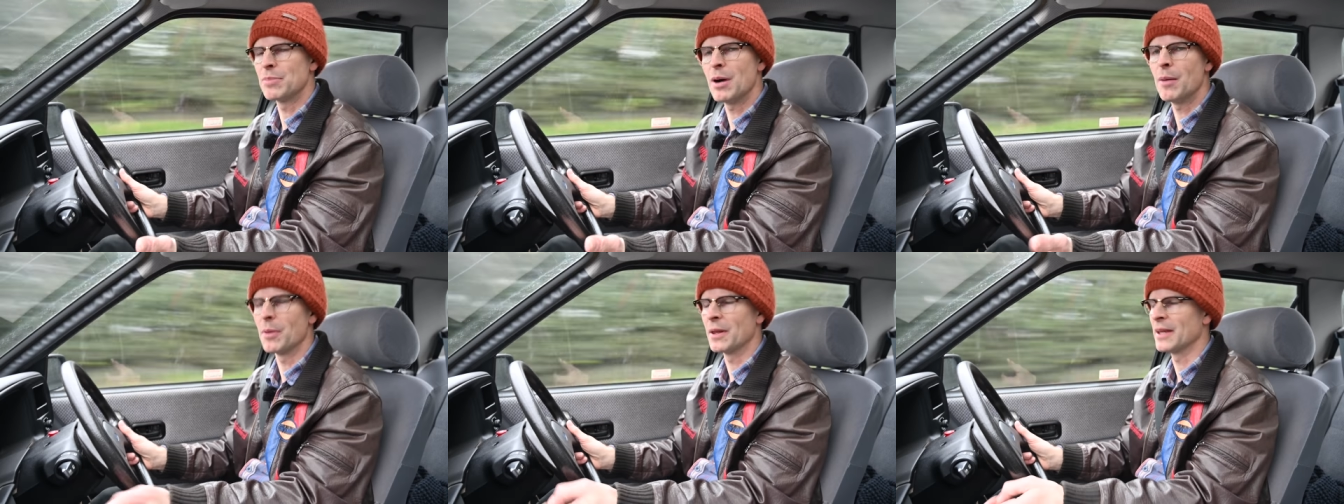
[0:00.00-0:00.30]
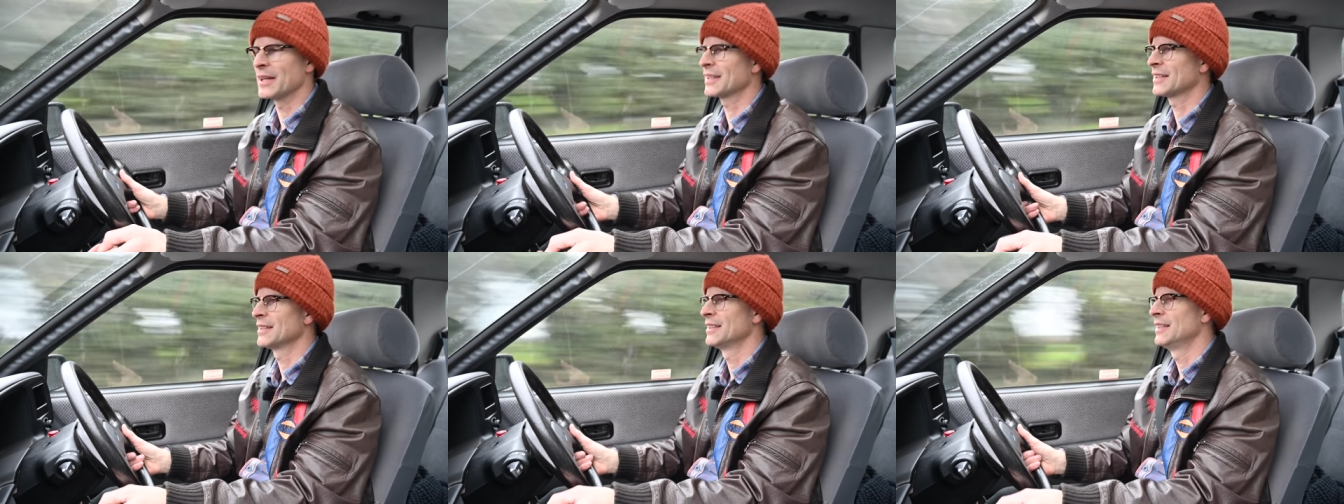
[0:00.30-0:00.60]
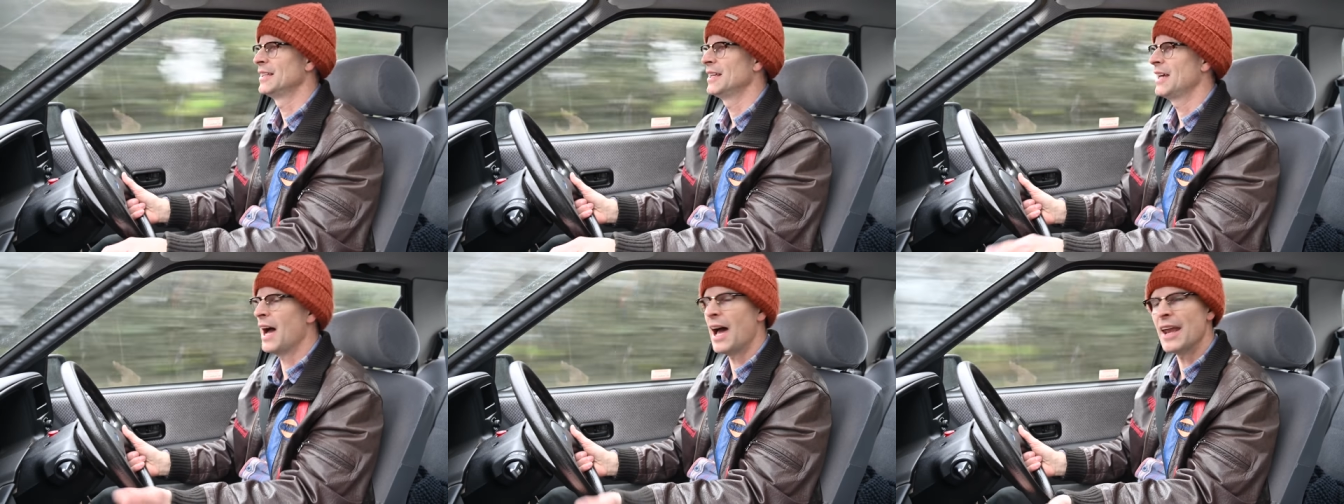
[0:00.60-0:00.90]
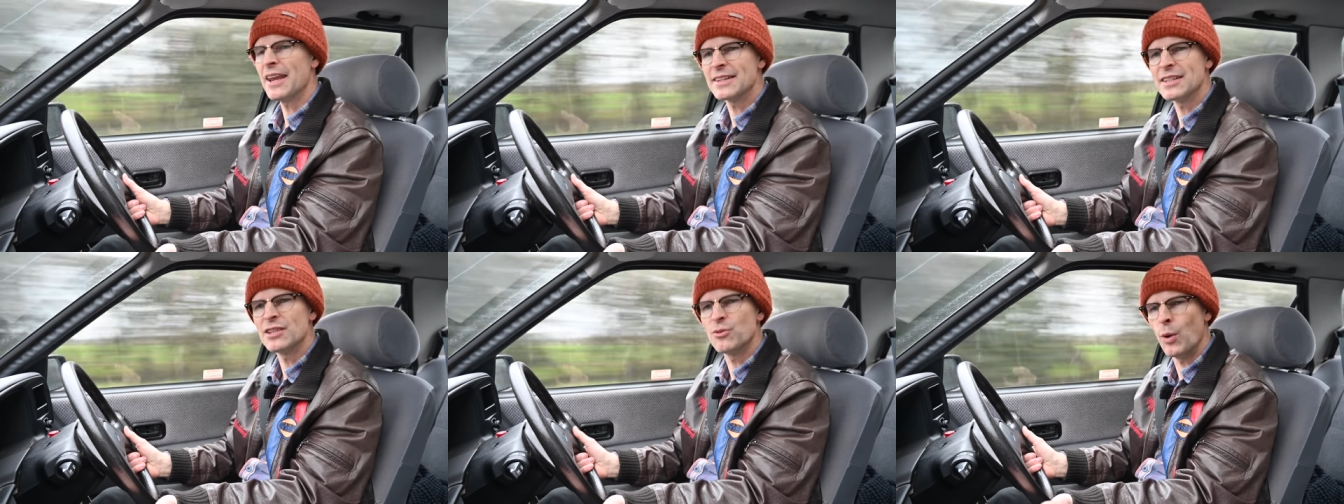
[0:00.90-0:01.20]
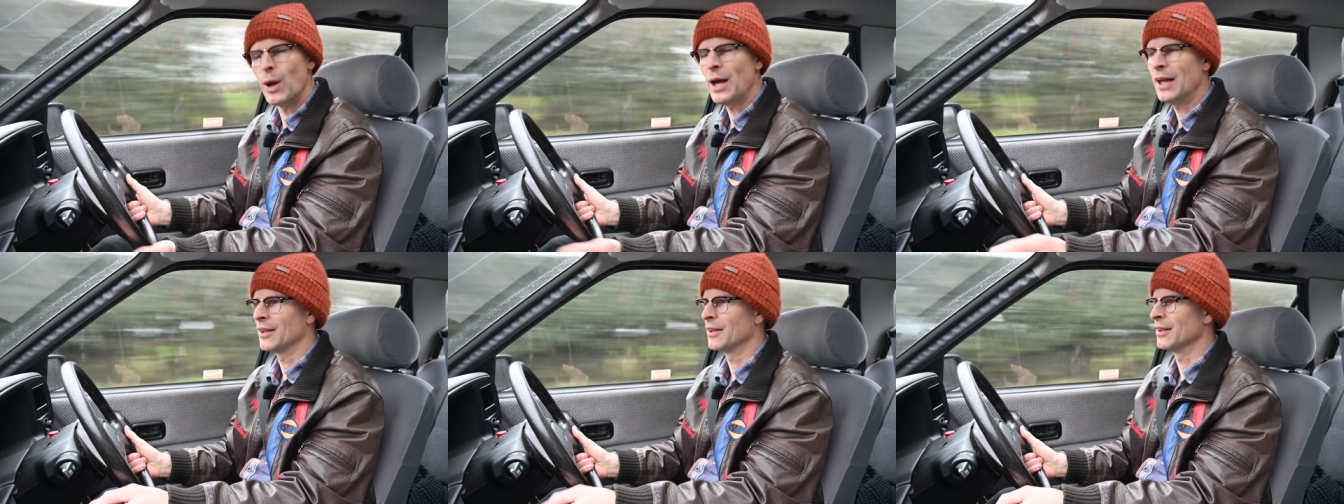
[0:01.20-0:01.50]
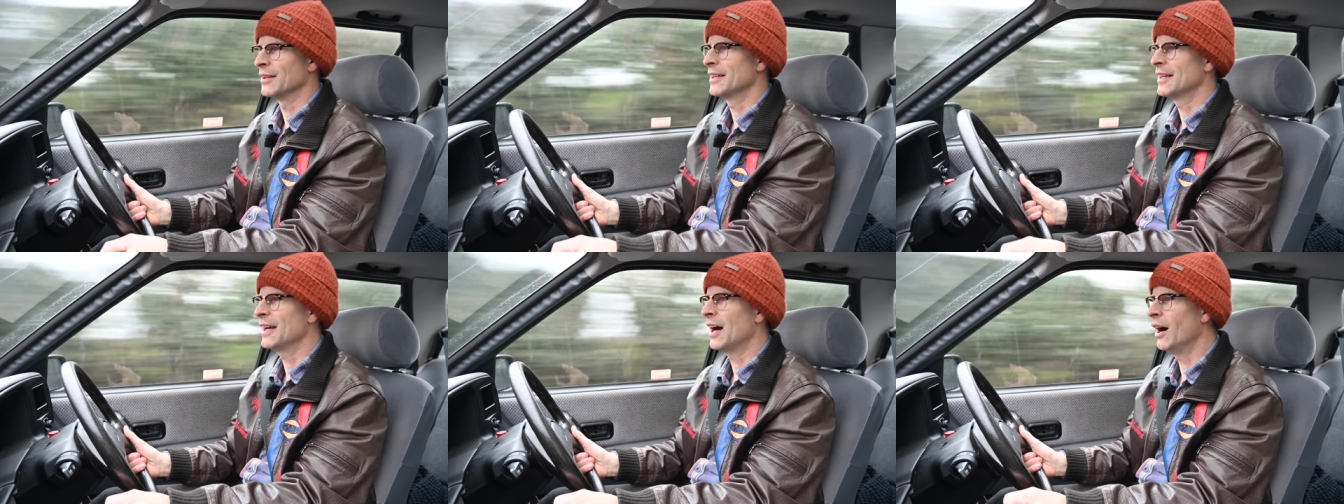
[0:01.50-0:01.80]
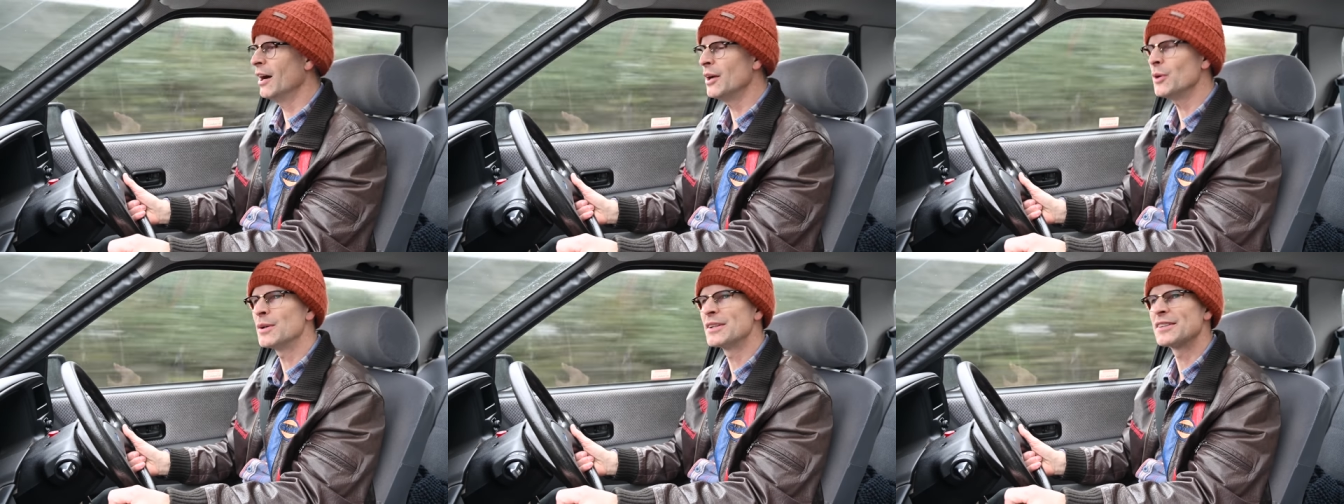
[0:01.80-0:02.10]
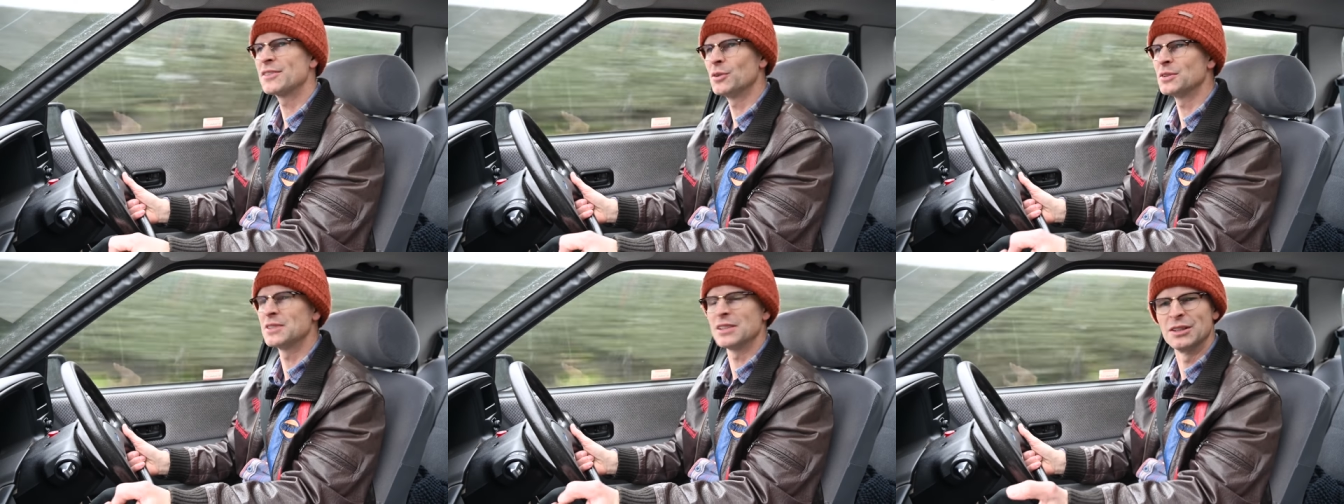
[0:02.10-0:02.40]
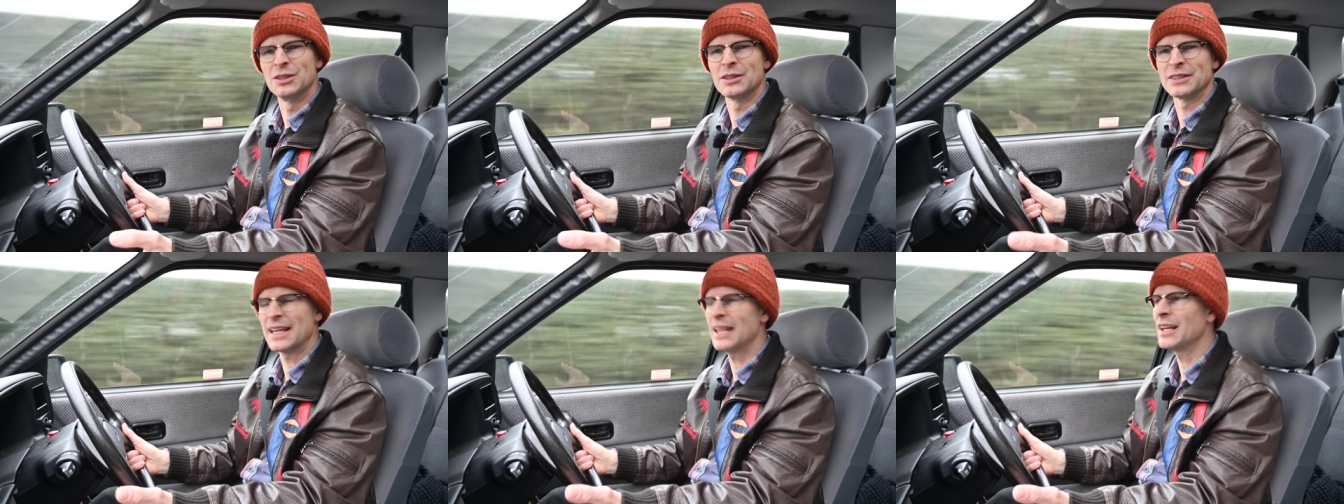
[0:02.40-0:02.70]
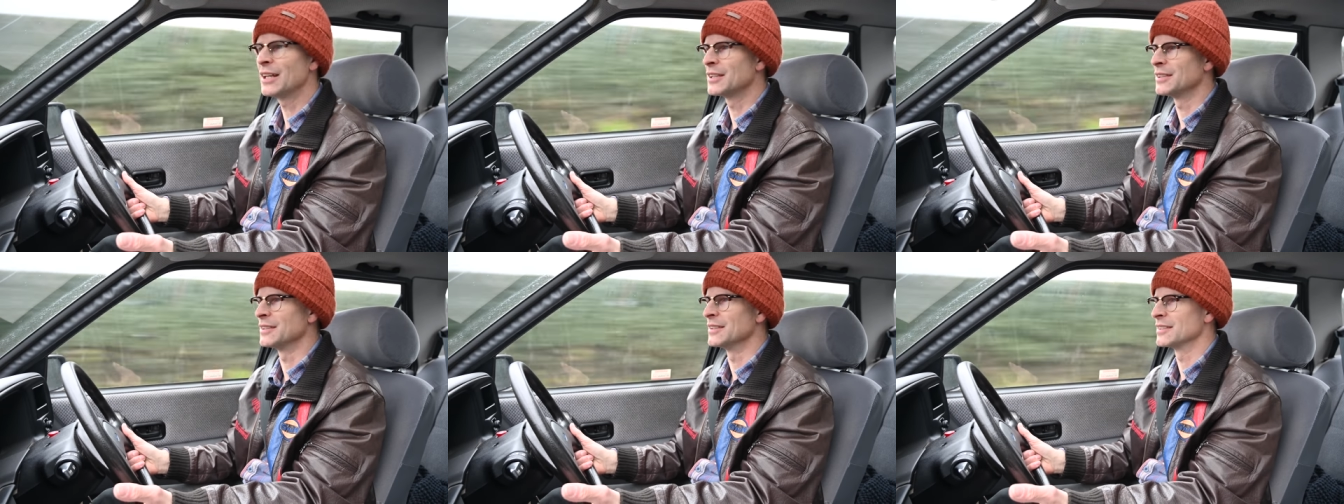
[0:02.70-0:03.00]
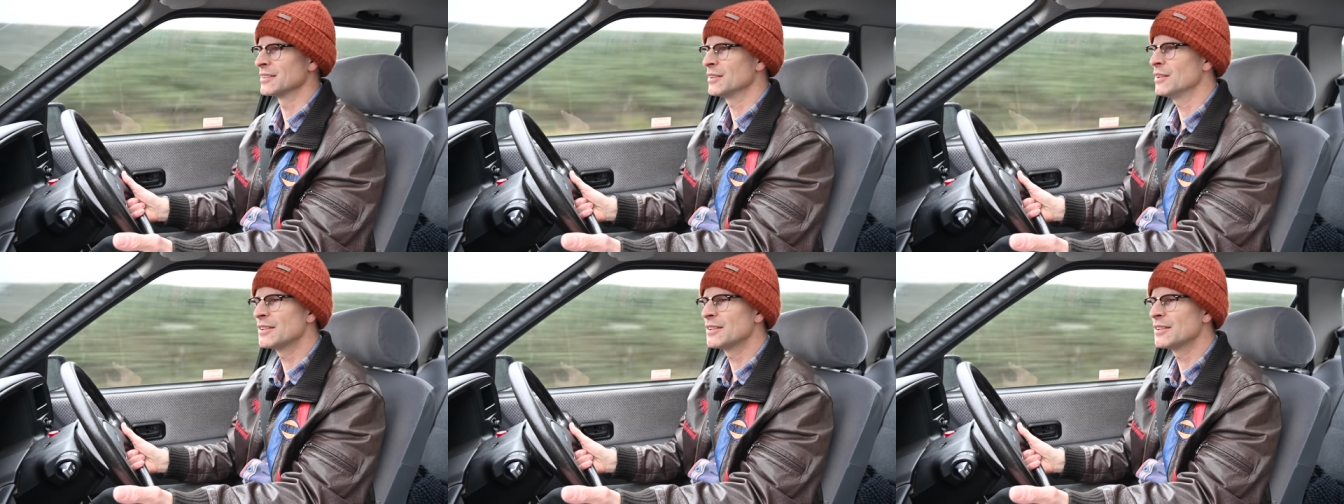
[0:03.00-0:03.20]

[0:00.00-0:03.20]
public, and it did well. I always thought it looked elegant.